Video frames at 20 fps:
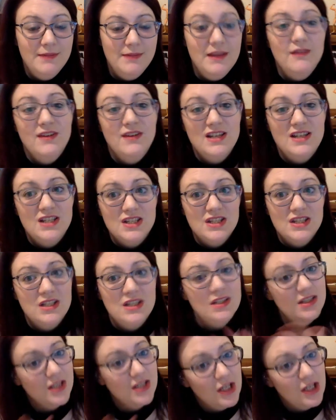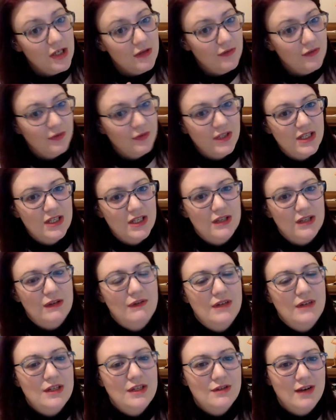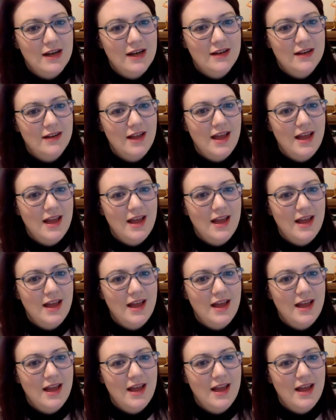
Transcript: If it doesn't, you've only done the free trial